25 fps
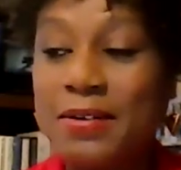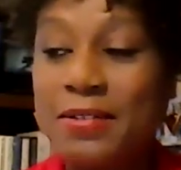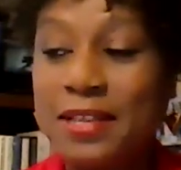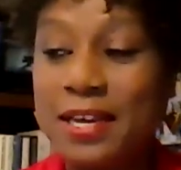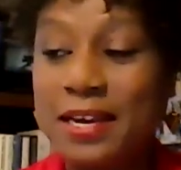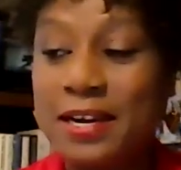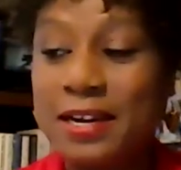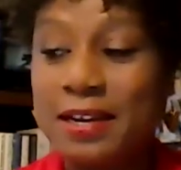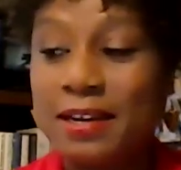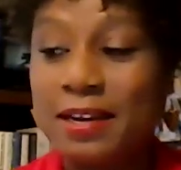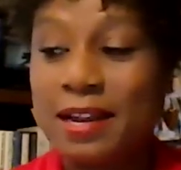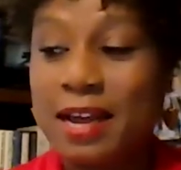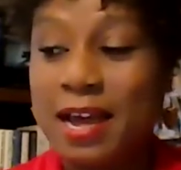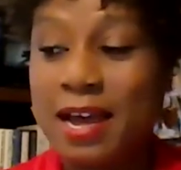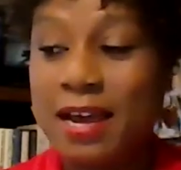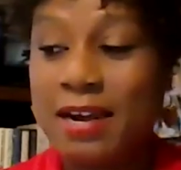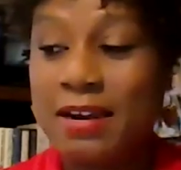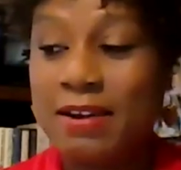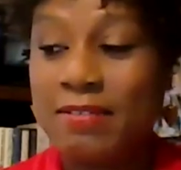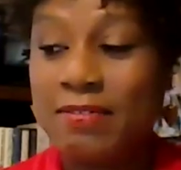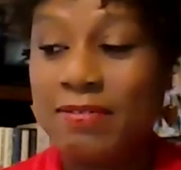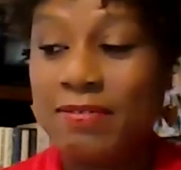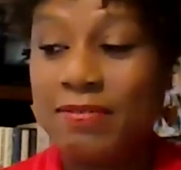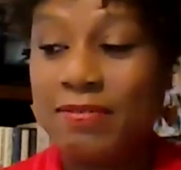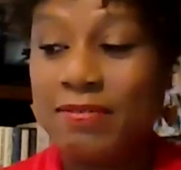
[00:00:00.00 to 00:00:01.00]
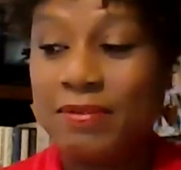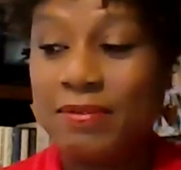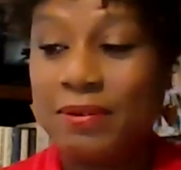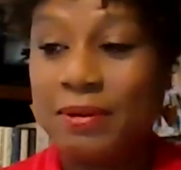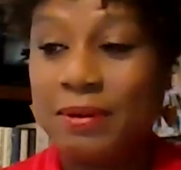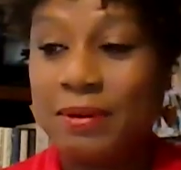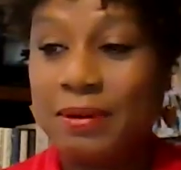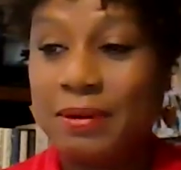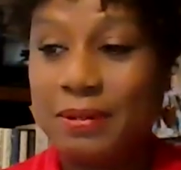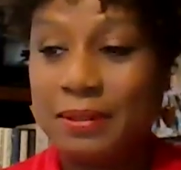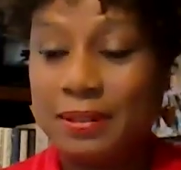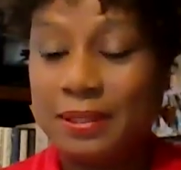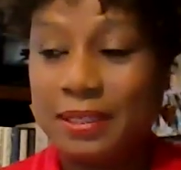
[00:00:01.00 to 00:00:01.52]
know that
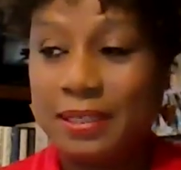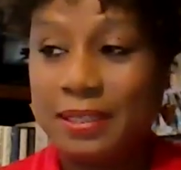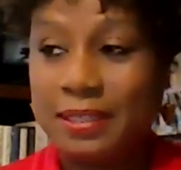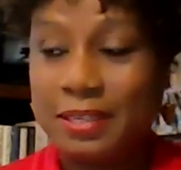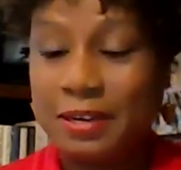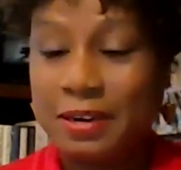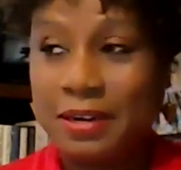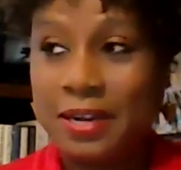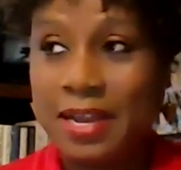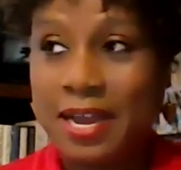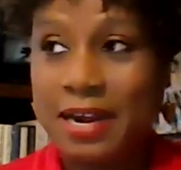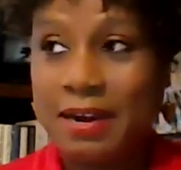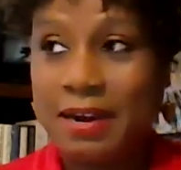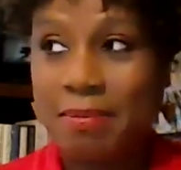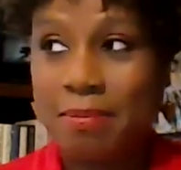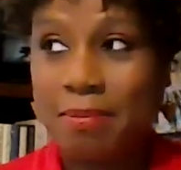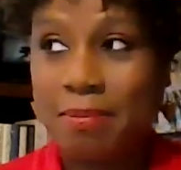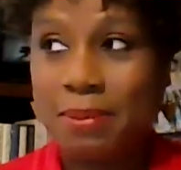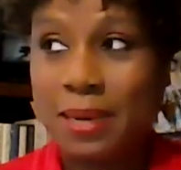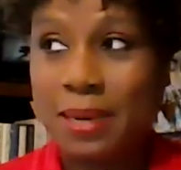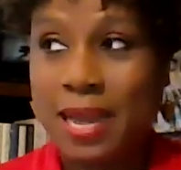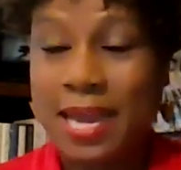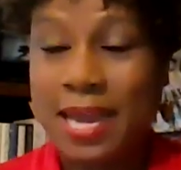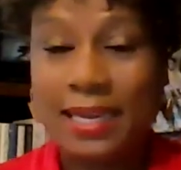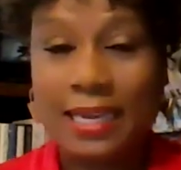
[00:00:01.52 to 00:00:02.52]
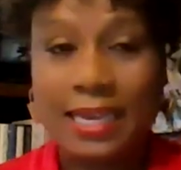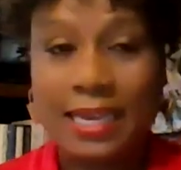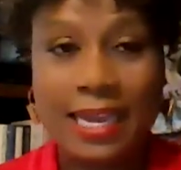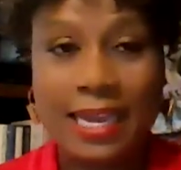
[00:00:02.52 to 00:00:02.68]
there are a lot of